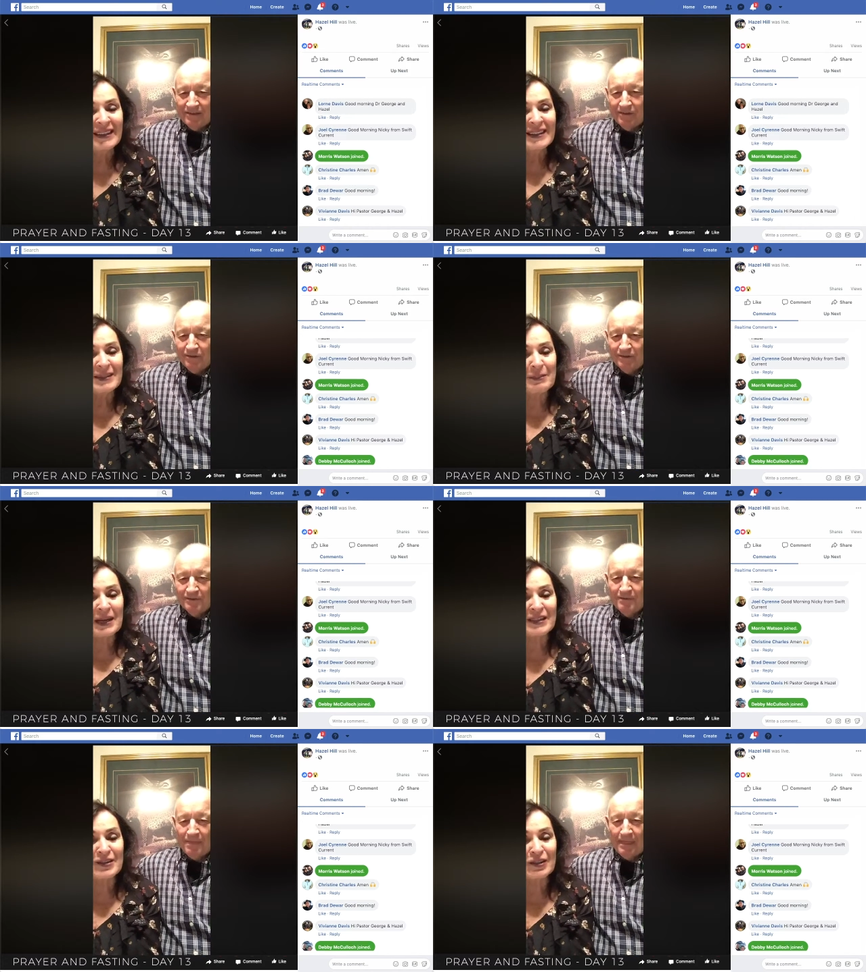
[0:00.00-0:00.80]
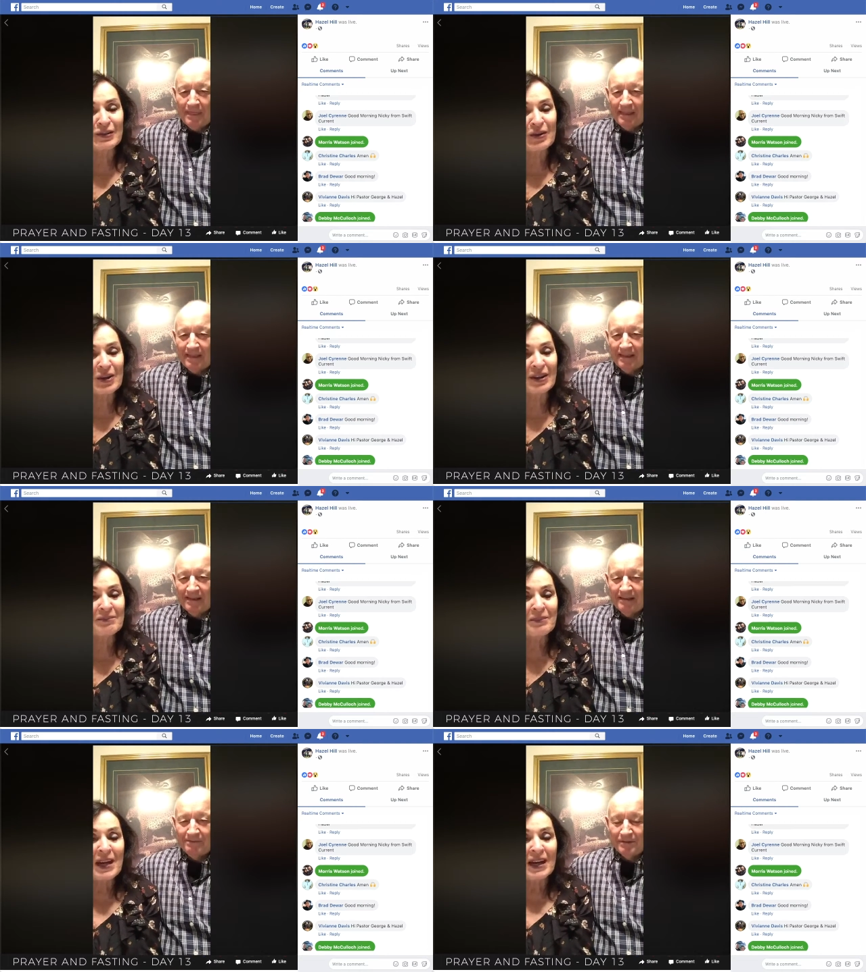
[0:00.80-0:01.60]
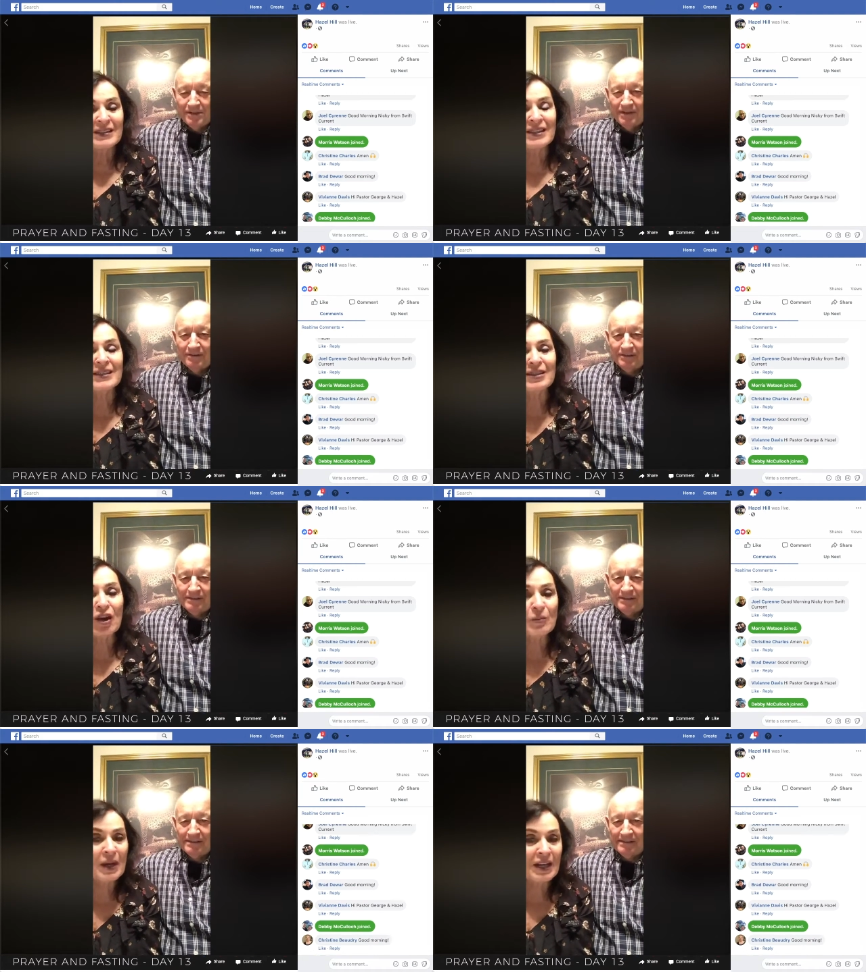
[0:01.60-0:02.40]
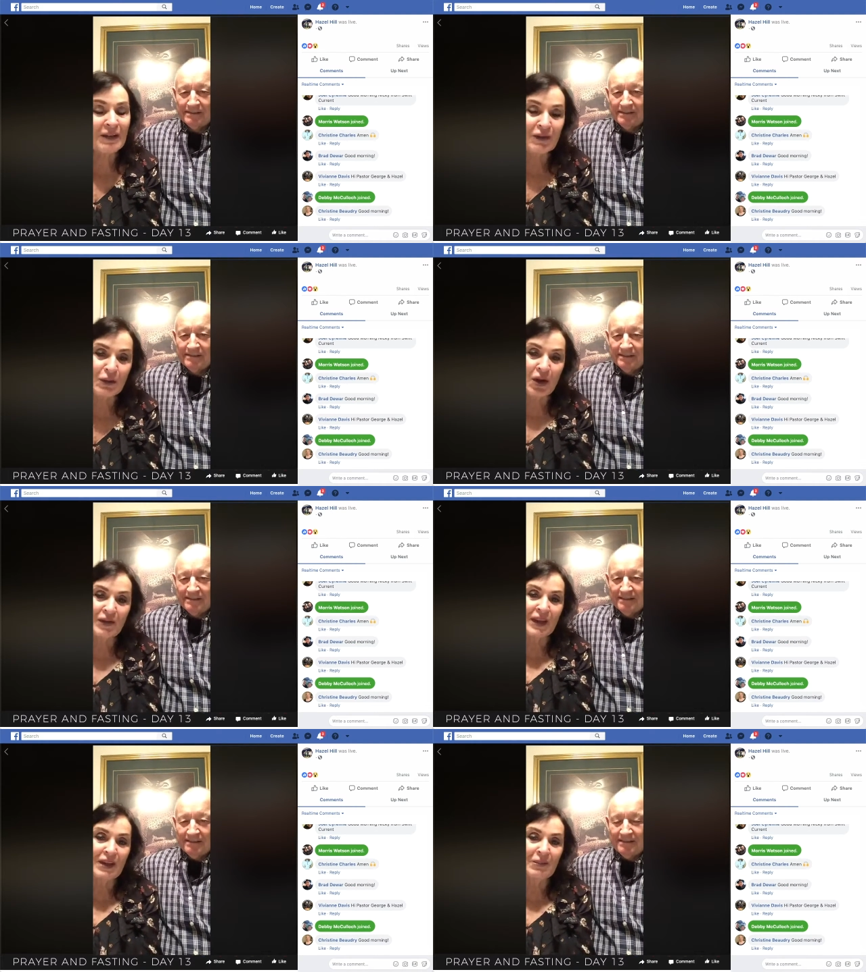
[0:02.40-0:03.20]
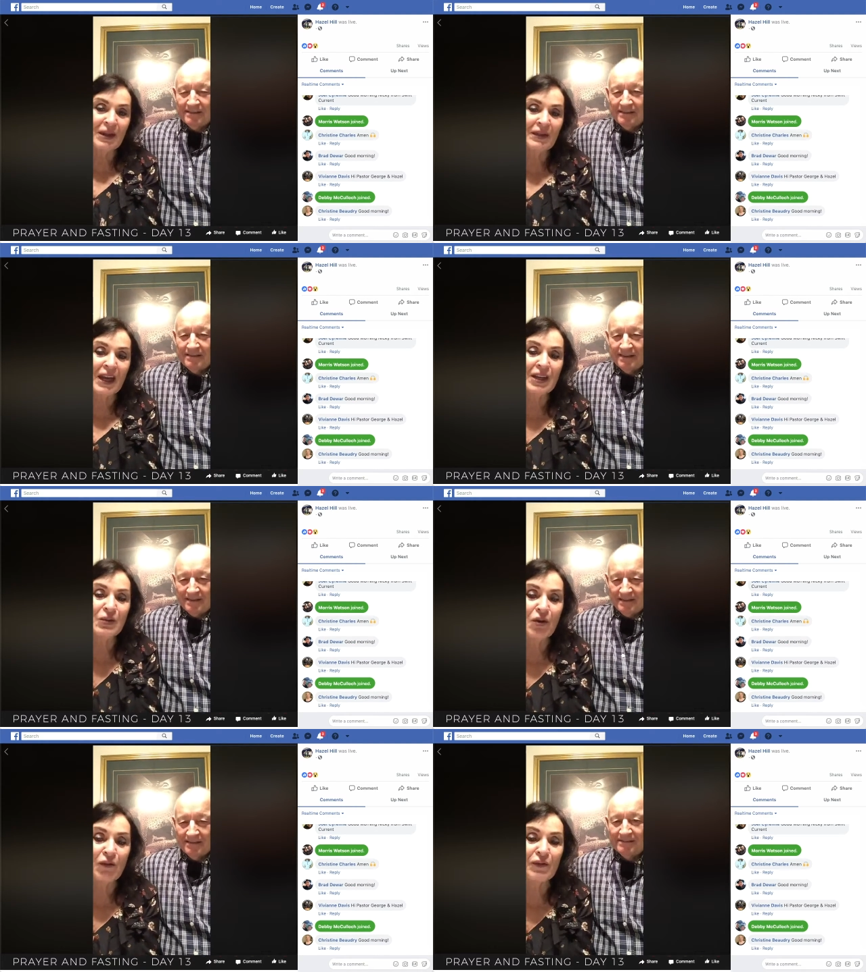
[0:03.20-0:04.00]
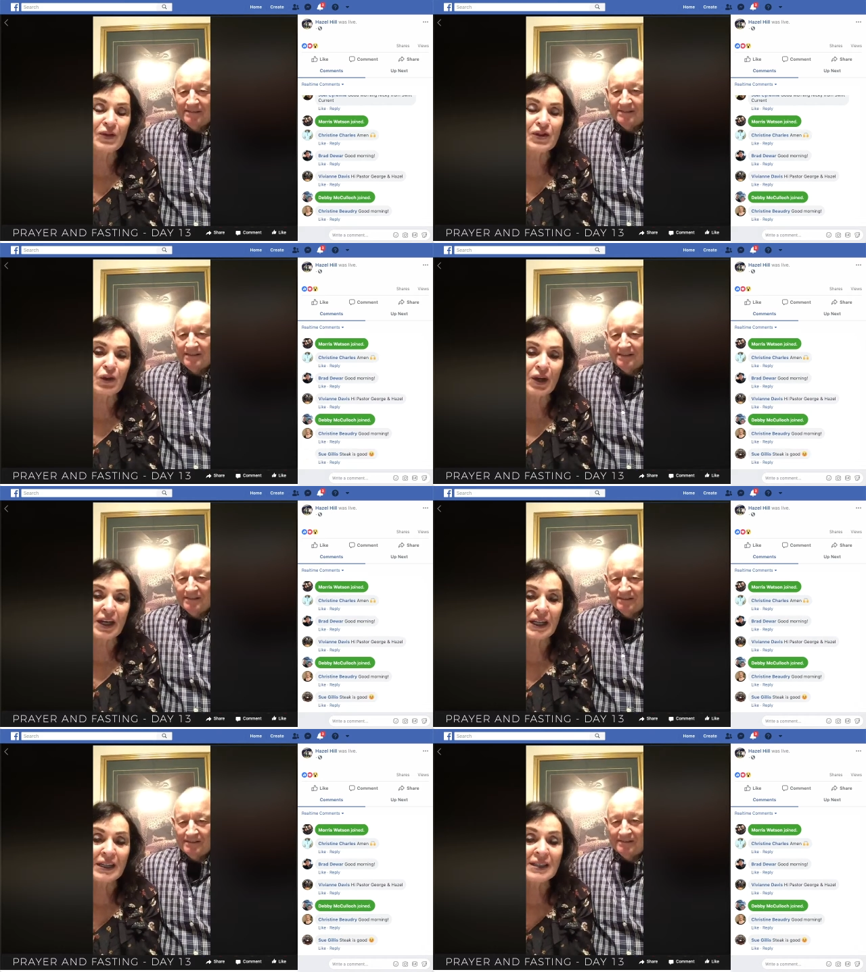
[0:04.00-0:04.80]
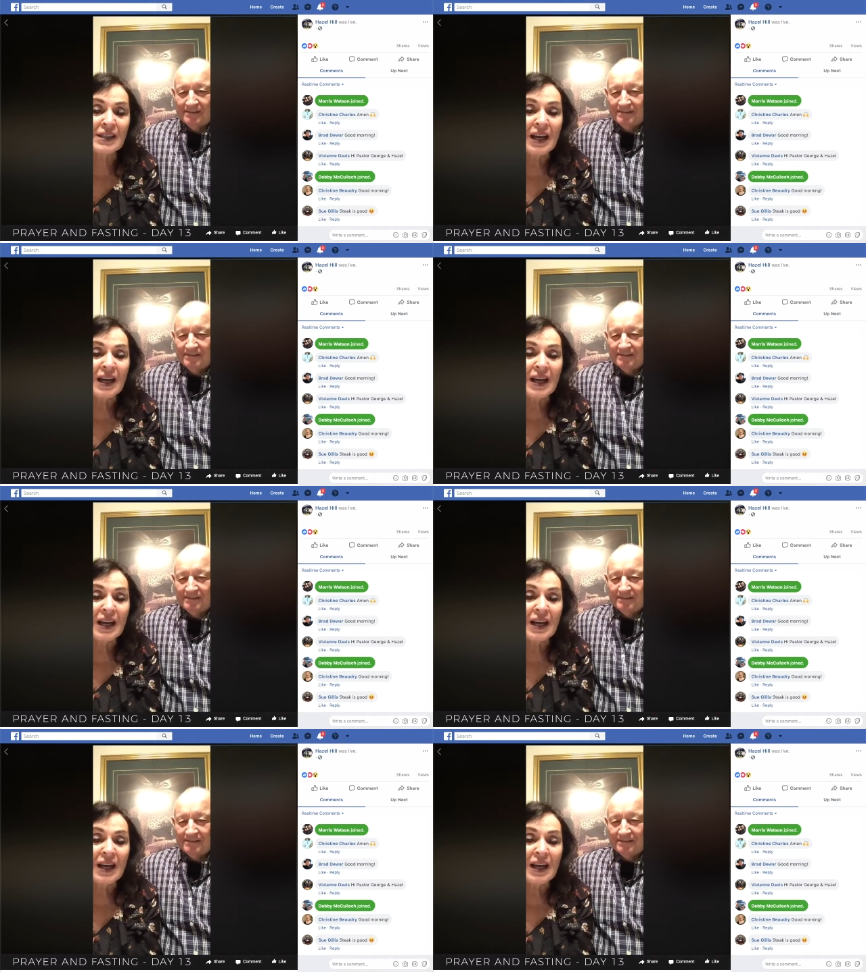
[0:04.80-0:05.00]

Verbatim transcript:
Speaker 1: see Pastor Lauren. Yeah, I see so many of you on there, and we thank yeah. you all for joining us.